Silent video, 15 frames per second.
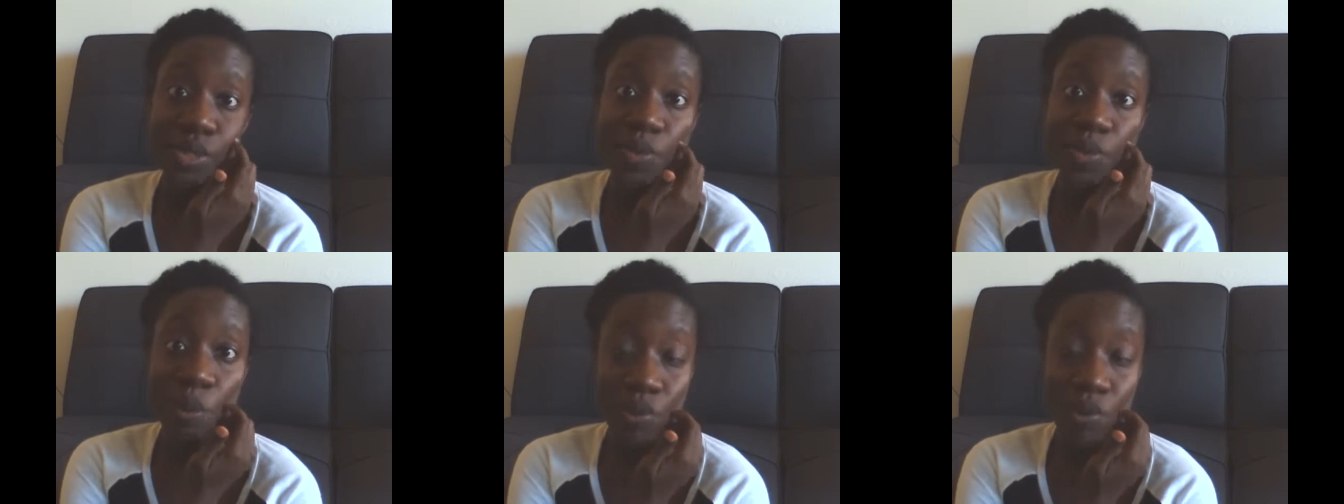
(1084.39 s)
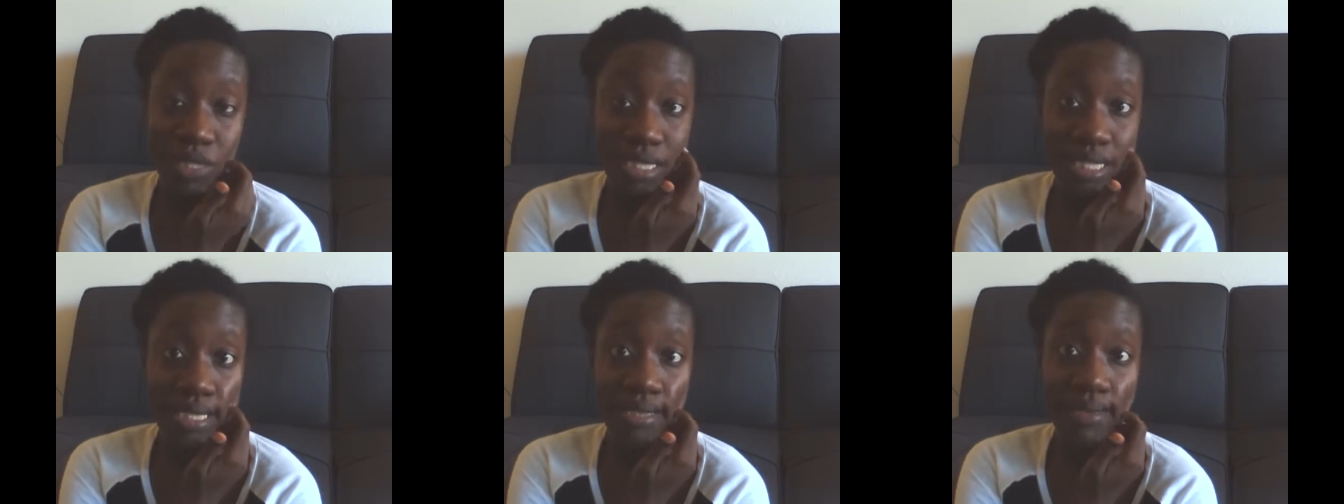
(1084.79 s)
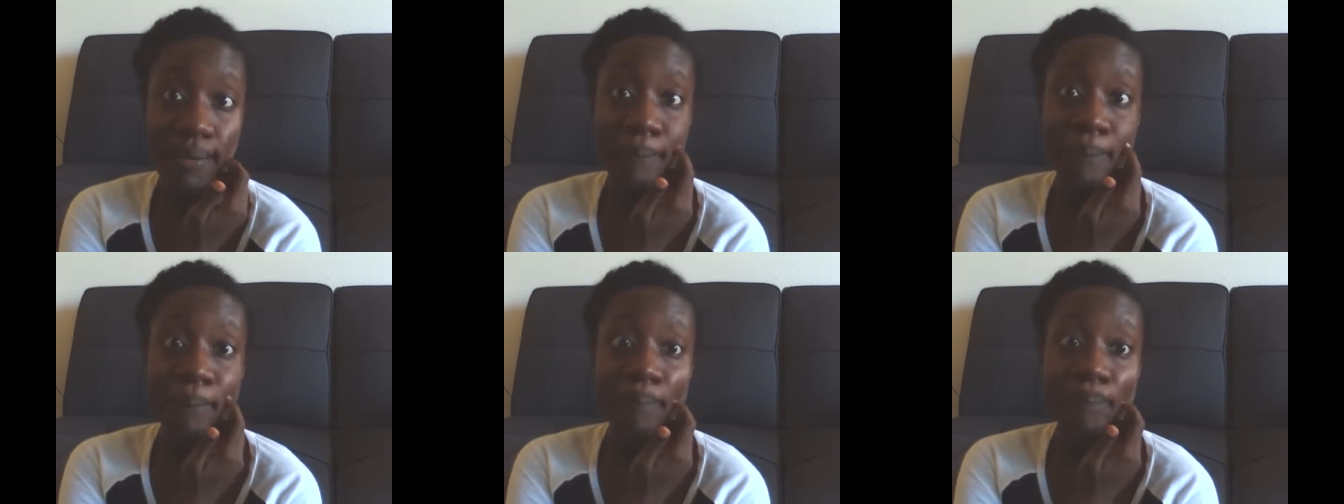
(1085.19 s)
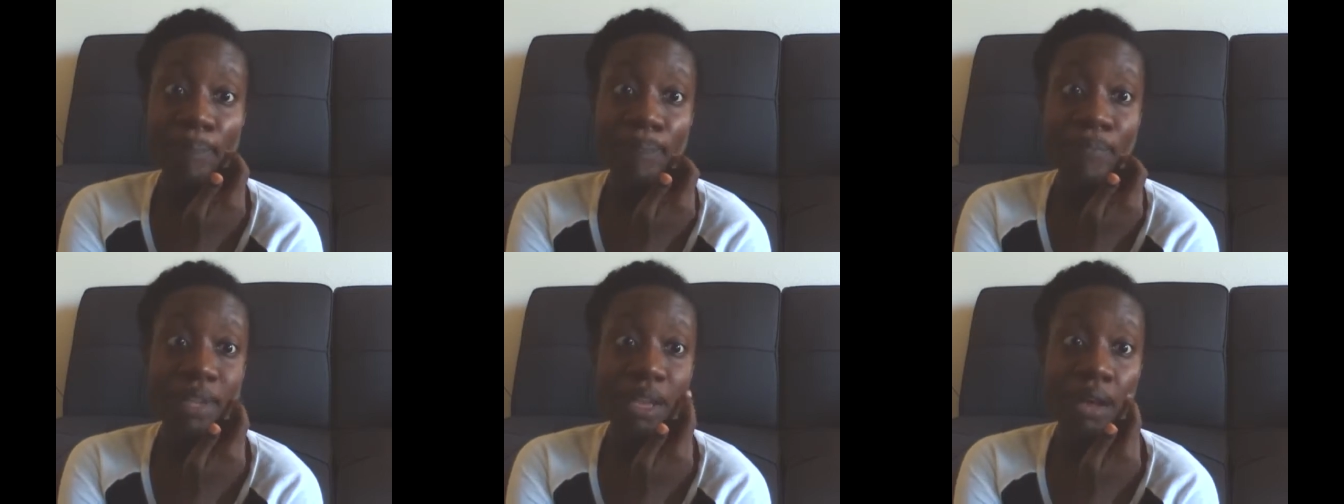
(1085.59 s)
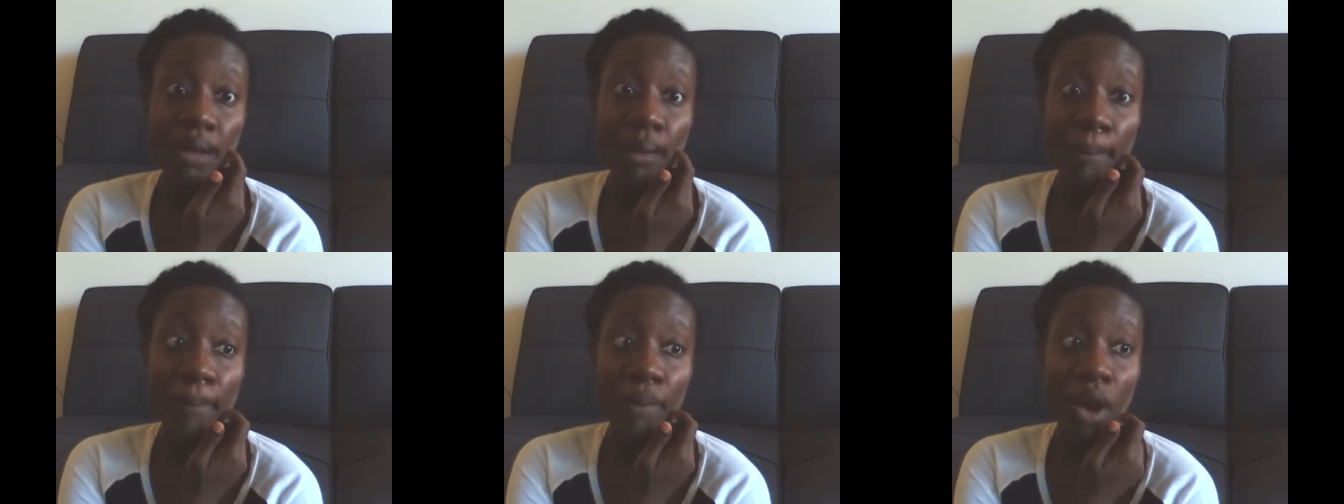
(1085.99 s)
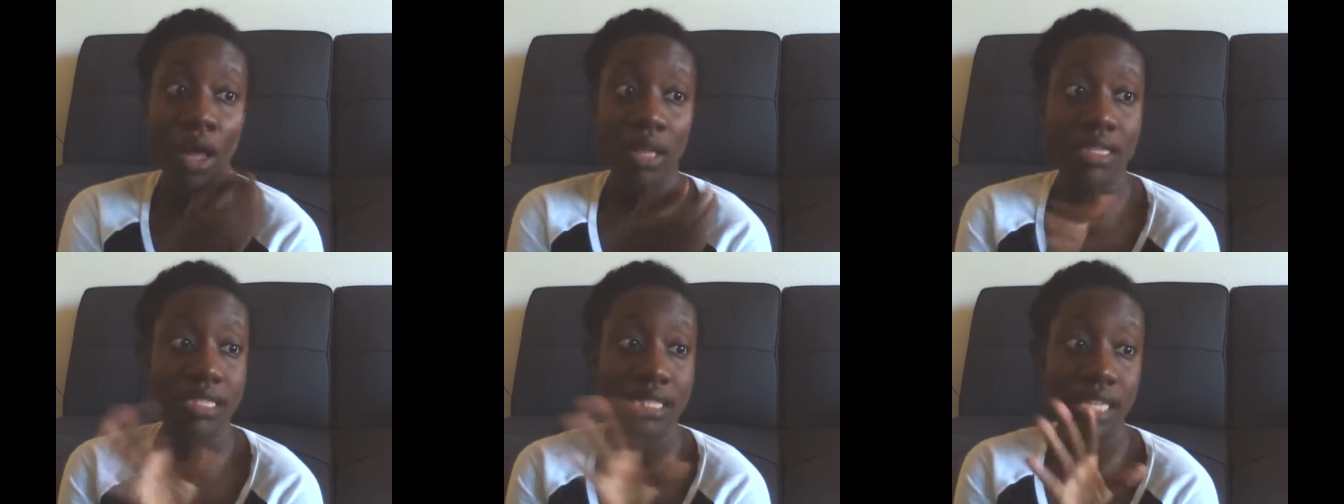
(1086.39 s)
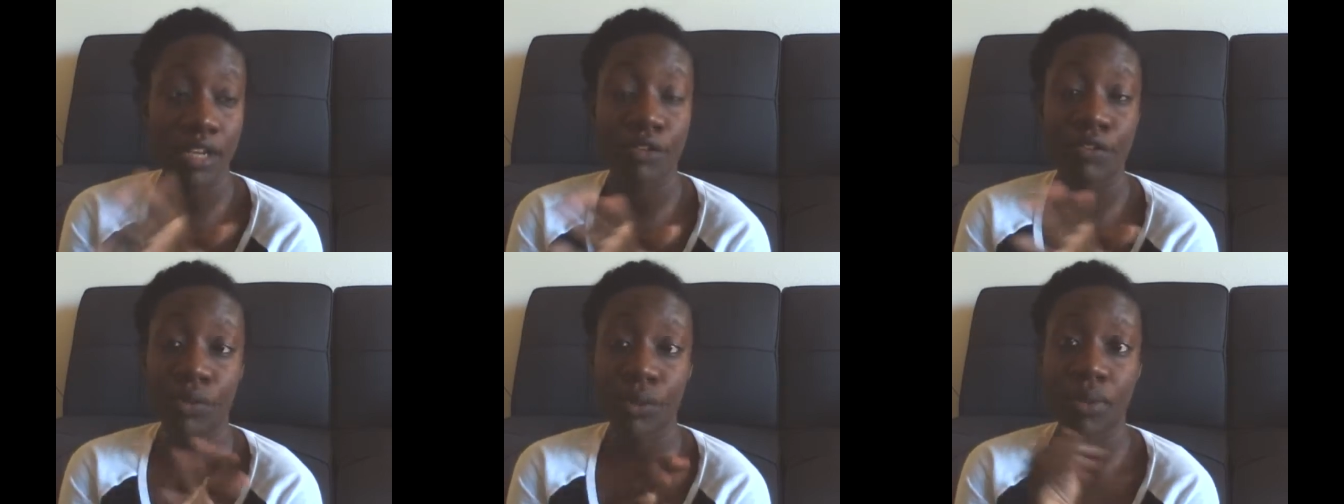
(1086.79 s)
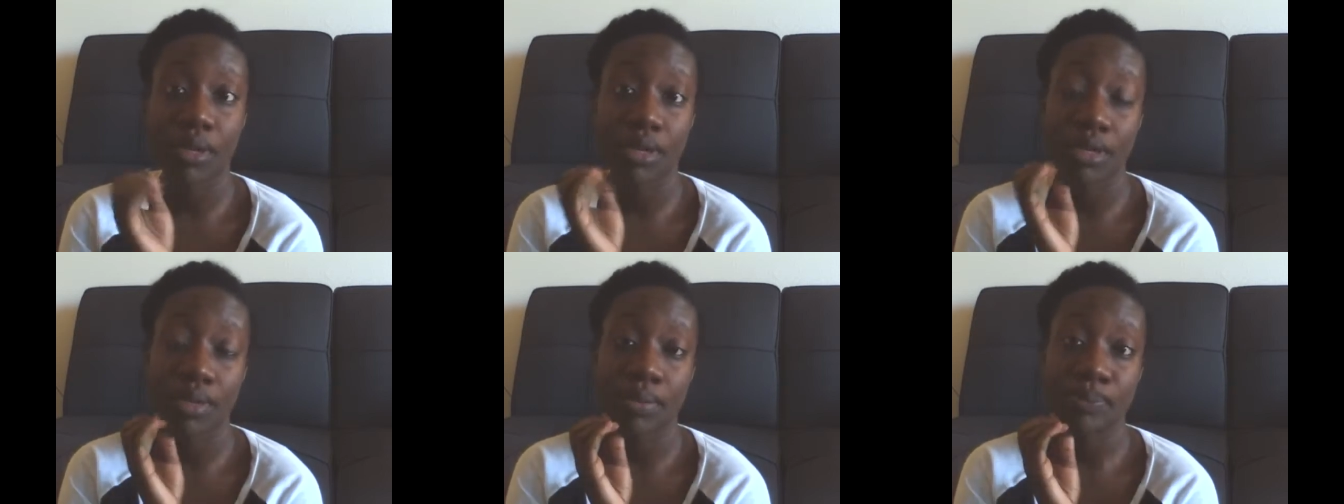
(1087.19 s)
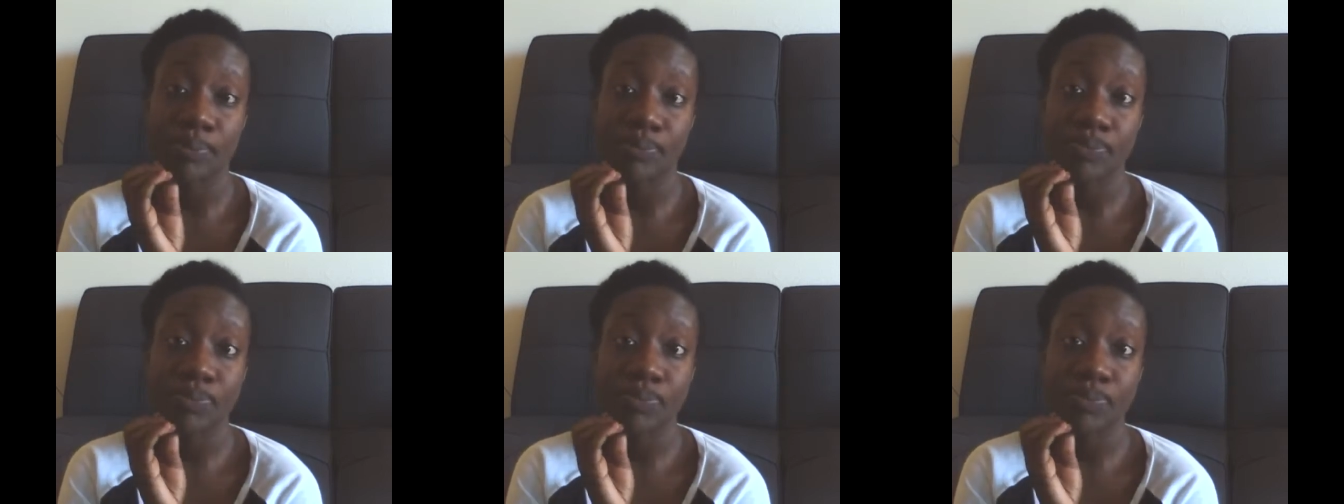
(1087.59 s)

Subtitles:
was posted on the state of Florida